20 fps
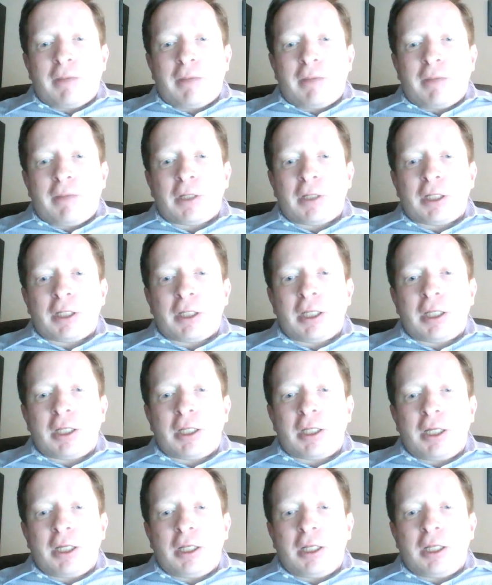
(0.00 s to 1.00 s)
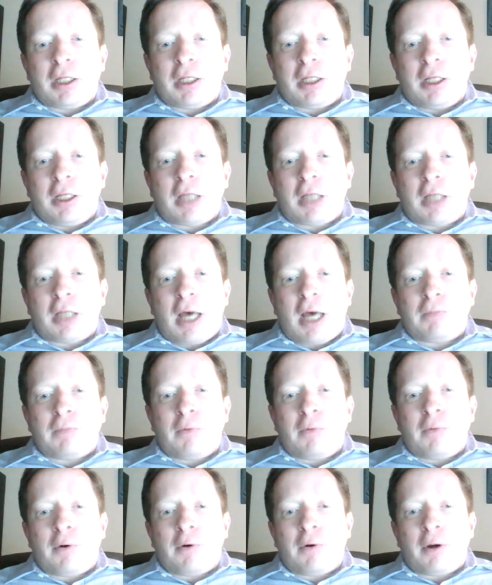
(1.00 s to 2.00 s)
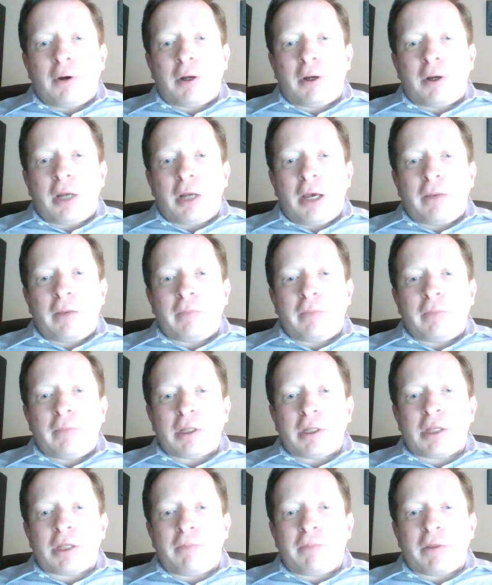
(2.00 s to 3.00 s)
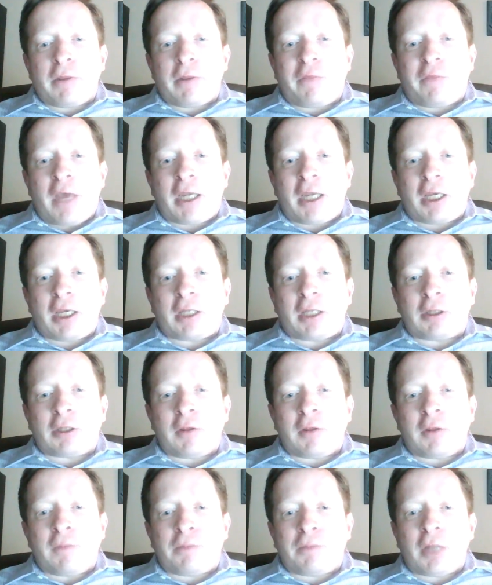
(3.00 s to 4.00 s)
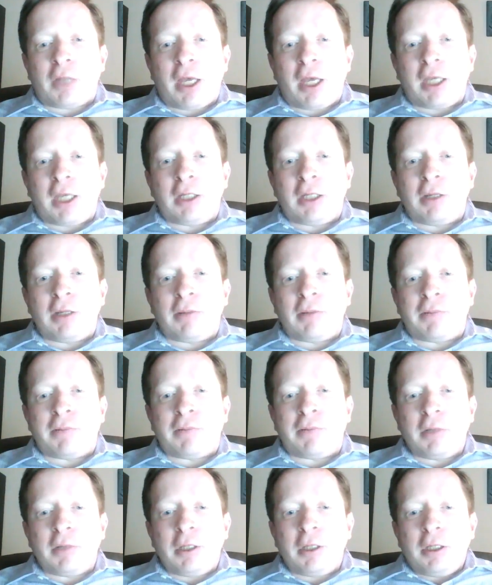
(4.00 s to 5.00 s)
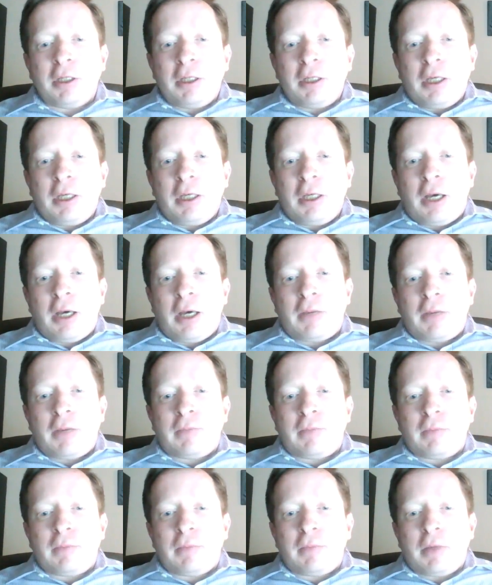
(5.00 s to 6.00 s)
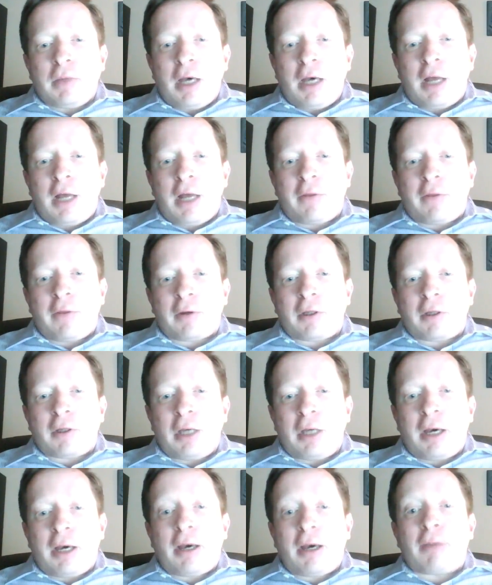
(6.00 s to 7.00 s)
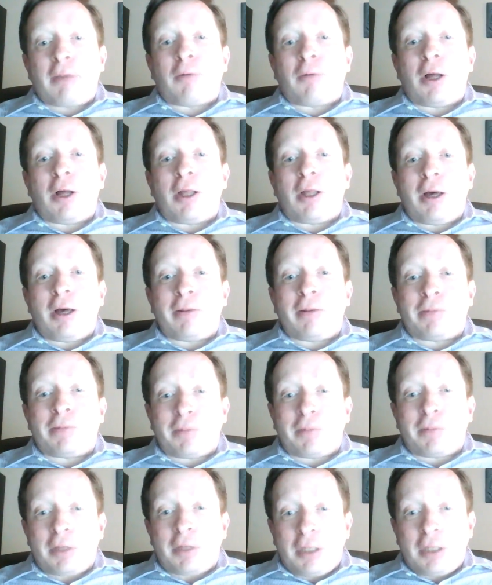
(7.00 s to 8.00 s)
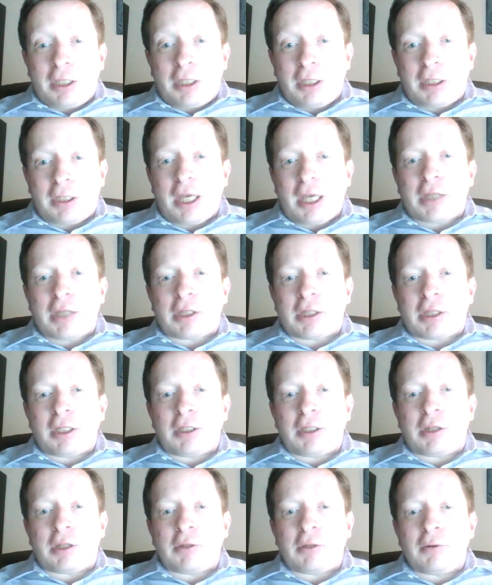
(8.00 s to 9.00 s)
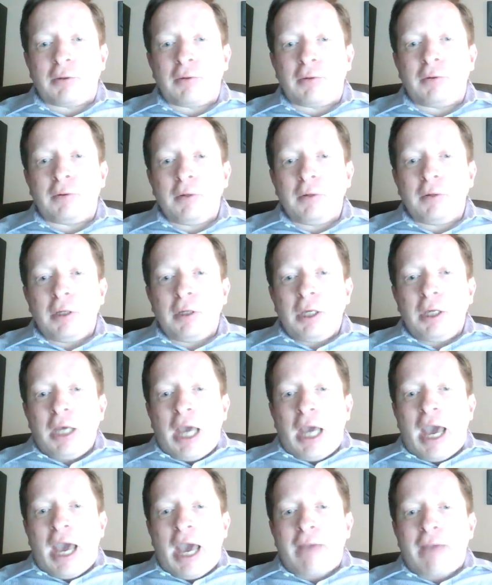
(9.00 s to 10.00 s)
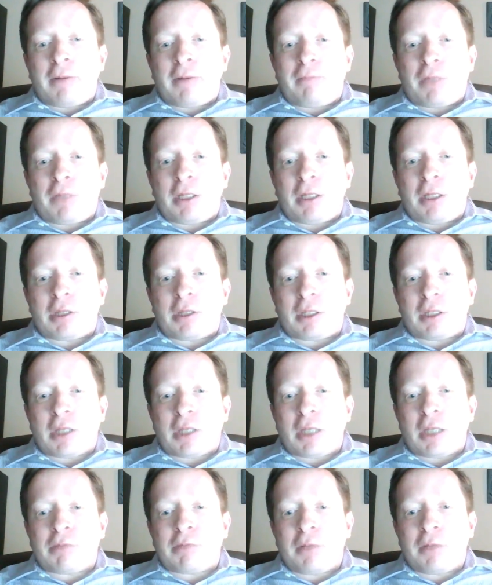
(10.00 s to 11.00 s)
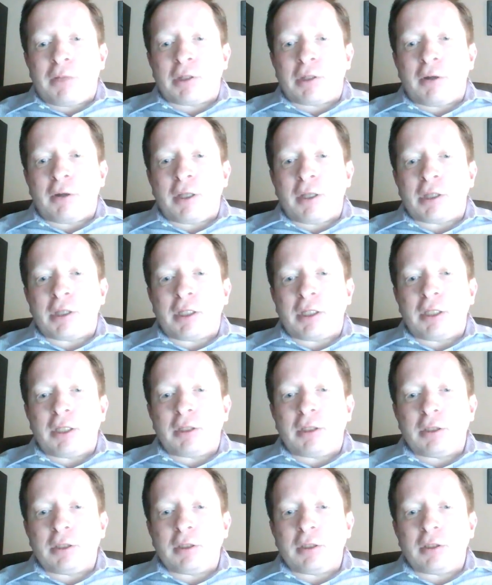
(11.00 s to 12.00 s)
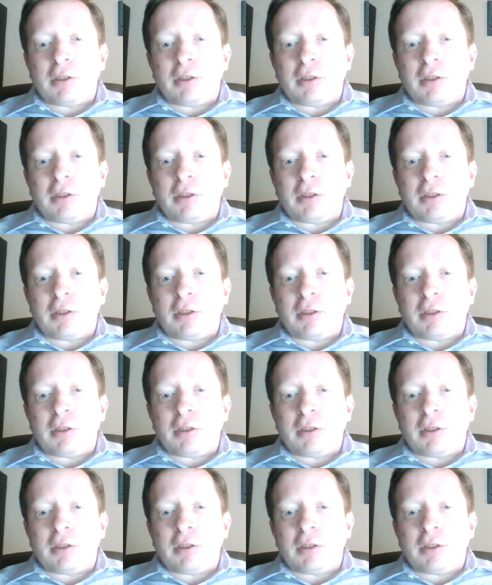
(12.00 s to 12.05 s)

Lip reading: definitely a lot more sympathetic to the plight of of contestants who haven't been as successful as Austin.